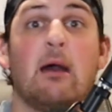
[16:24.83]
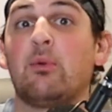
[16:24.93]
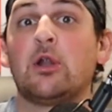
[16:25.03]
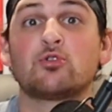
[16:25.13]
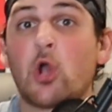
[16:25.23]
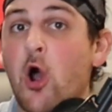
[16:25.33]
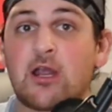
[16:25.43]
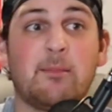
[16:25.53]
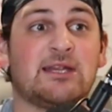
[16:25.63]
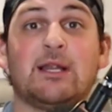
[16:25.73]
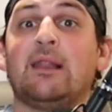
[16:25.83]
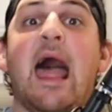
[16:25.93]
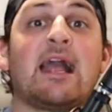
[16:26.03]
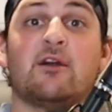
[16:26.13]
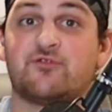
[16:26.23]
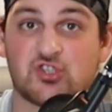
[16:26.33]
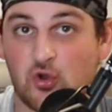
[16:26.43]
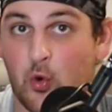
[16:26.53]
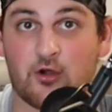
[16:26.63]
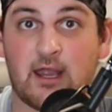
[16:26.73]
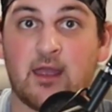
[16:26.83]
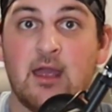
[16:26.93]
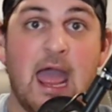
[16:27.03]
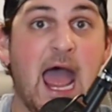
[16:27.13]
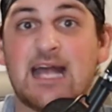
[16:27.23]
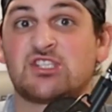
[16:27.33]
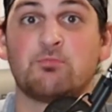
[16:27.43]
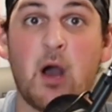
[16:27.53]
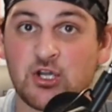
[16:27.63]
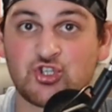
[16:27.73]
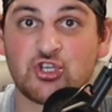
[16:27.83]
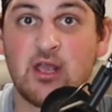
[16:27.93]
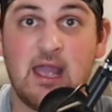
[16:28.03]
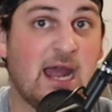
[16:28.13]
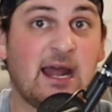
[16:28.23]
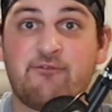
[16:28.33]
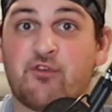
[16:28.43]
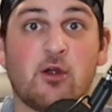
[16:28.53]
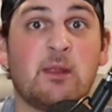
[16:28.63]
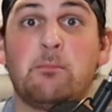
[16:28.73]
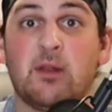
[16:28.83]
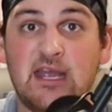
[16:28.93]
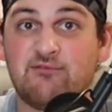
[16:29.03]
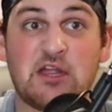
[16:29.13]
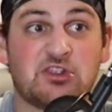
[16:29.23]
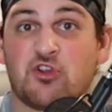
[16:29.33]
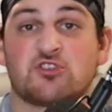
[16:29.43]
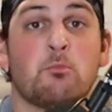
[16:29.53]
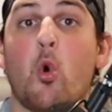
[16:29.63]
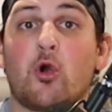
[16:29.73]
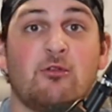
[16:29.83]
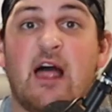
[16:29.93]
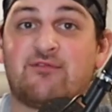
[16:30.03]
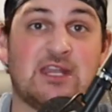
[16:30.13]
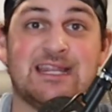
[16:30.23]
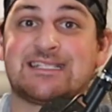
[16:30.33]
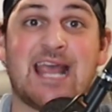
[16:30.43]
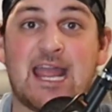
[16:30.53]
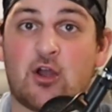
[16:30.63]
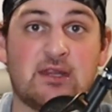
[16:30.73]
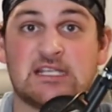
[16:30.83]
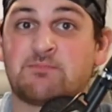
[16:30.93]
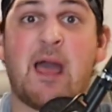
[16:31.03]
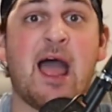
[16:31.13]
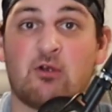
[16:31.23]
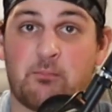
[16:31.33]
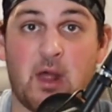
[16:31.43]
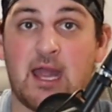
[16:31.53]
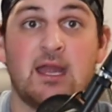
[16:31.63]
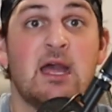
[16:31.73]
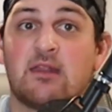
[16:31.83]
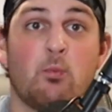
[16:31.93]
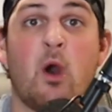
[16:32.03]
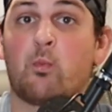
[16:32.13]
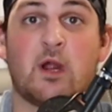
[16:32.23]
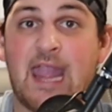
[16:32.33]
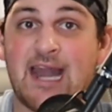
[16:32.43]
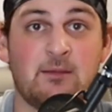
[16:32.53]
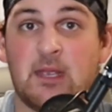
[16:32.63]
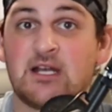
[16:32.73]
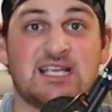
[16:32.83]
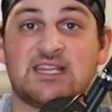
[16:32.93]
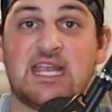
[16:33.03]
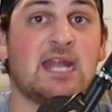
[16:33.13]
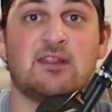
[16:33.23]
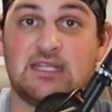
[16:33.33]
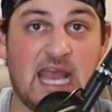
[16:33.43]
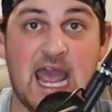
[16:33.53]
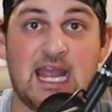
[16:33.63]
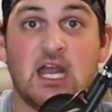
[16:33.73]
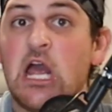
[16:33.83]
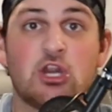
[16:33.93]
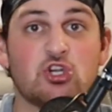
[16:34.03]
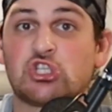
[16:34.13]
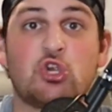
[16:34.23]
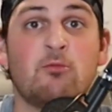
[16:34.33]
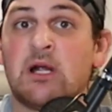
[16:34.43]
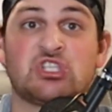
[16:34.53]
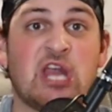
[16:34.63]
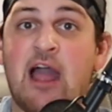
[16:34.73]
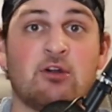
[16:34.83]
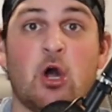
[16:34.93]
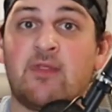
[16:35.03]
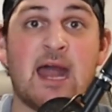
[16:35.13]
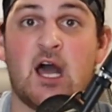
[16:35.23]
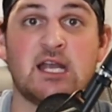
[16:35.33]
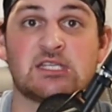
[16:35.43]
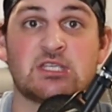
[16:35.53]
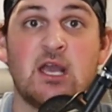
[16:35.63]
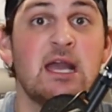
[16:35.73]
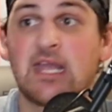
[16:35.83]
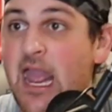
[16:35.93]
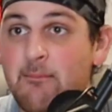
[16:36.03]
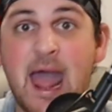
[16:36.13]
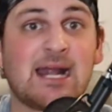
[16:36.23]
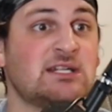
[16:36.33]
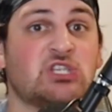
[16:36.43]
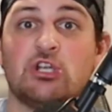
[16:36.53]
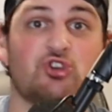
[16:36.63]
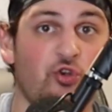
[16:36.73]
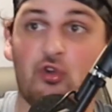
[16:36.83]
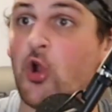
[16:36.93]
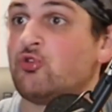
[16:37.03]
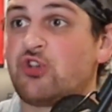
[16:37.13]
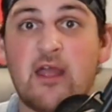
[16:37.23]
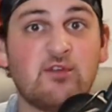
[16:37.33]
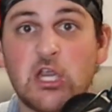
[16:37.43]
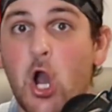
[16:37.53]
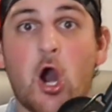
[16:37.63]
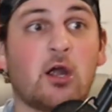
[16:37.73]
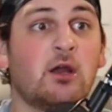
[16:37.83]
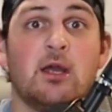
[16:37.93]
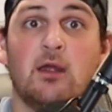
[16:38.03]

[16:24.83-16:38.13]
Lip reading: we don't talk about the lack of scoring as much. And I firmly believe that there's more left in the tank on this power play than what we're getting, because at the end of the day, there's too much talent on that ice. Cam Atkinson, Giroux, JVR,